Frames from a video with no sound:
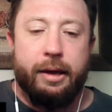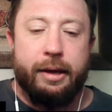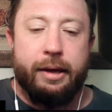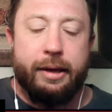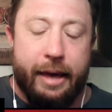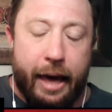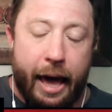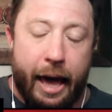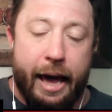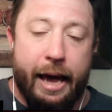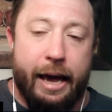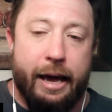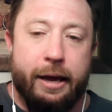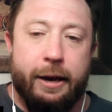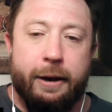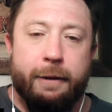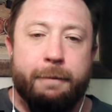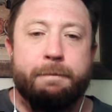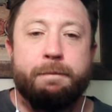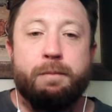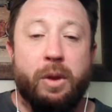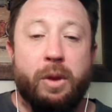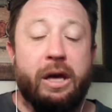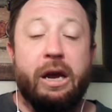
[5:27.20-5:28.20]

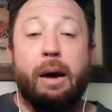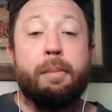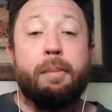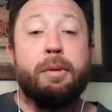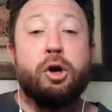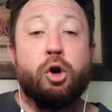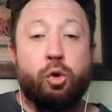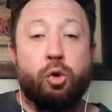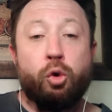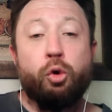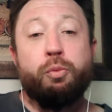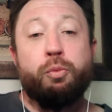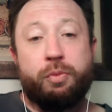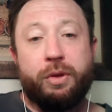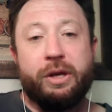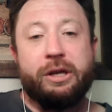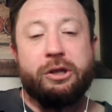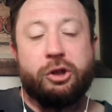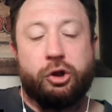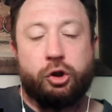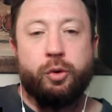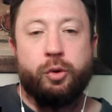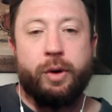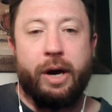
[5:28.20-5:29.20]
can, and I'm going to group these
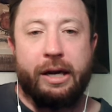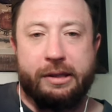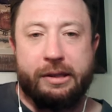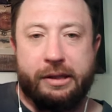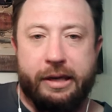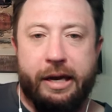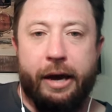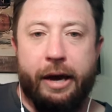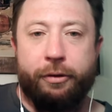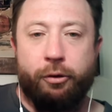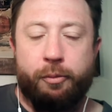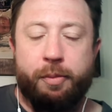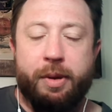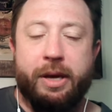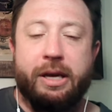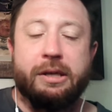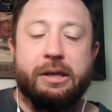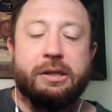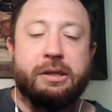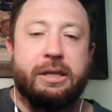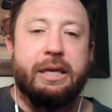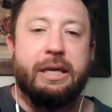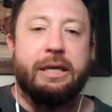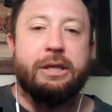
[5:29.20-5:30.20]
two guys together
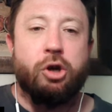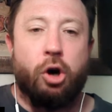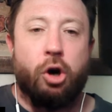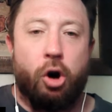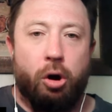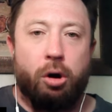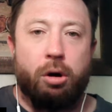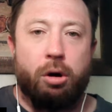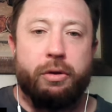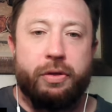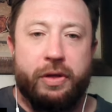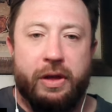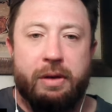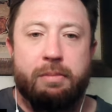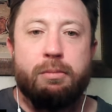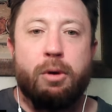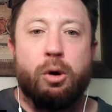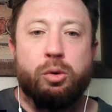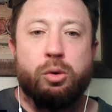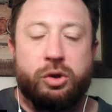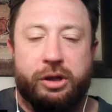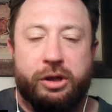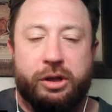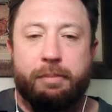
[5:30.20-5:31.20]
because these are the
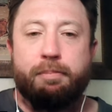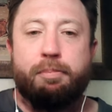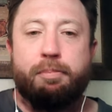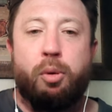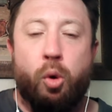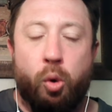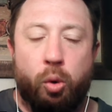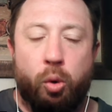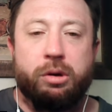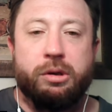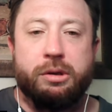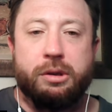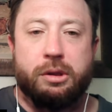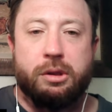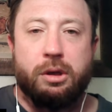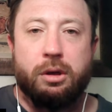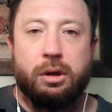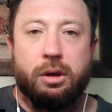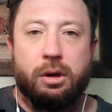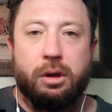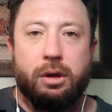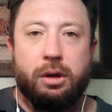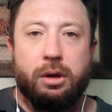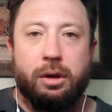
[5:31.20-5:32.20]
most important
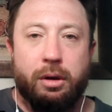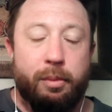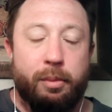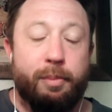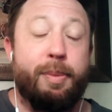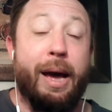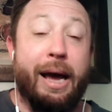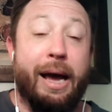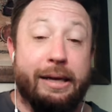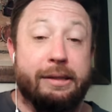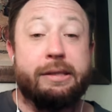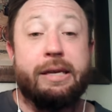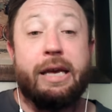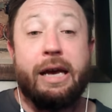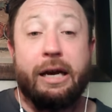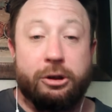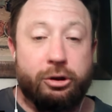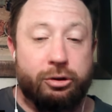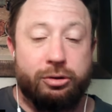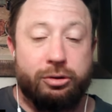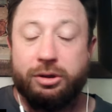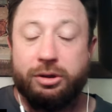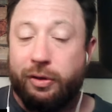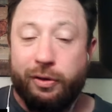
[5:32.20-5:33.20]
pass
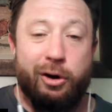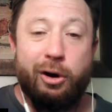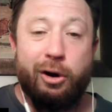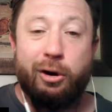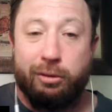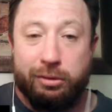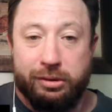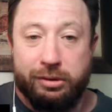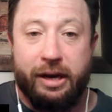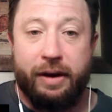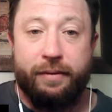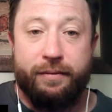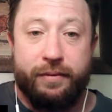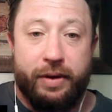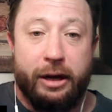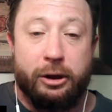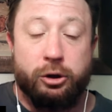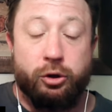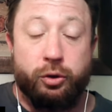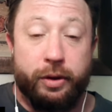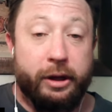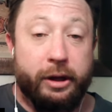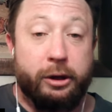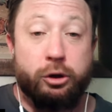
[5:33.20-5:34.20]
catchers that the Cardinals have
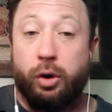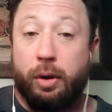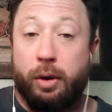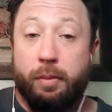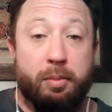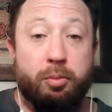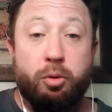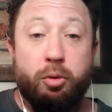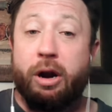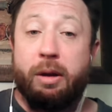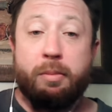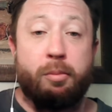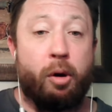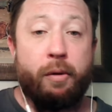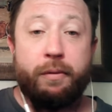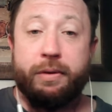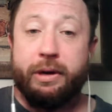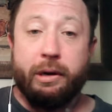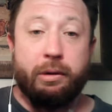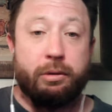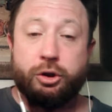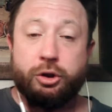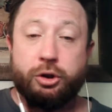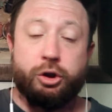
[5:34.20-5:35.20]
naturally. And Trey McBride and Marvin
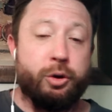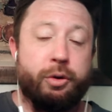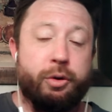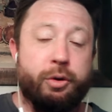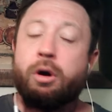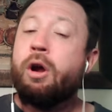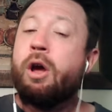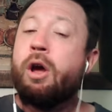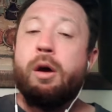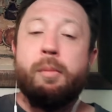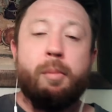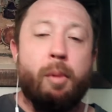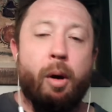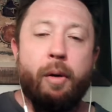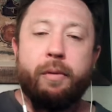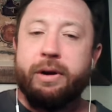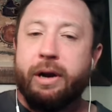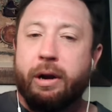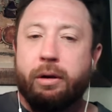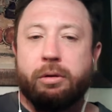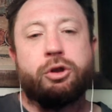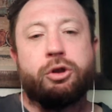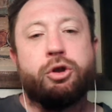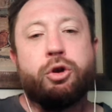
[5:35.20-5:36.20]
Harrison Jr. Marvin
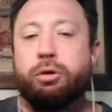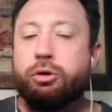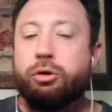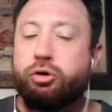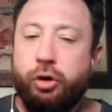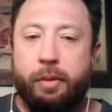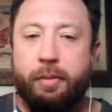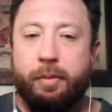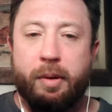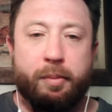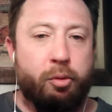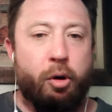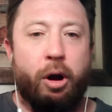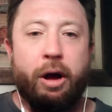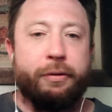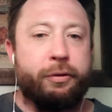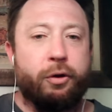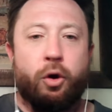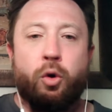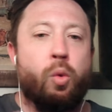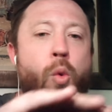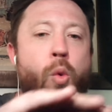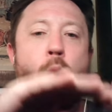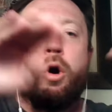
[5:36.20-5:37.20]
Harrison Jr., Trey McBride,
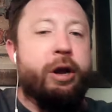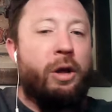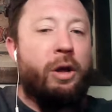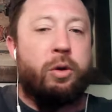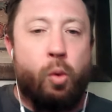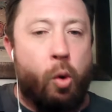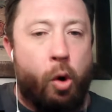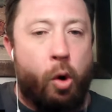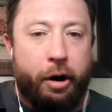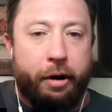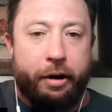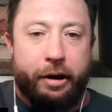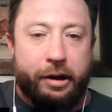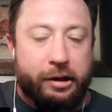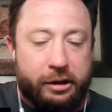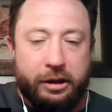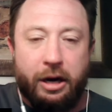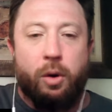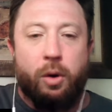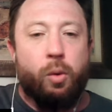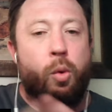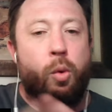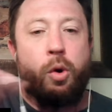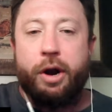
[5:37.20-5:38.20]
they're 1 and 1. It's
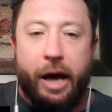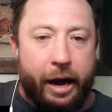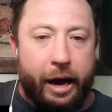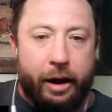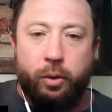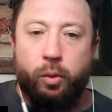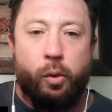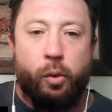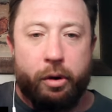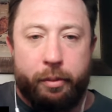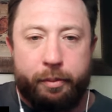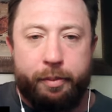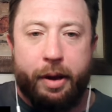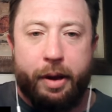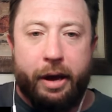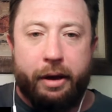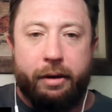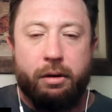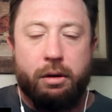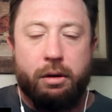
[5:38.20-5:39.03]
not 1A and 1B.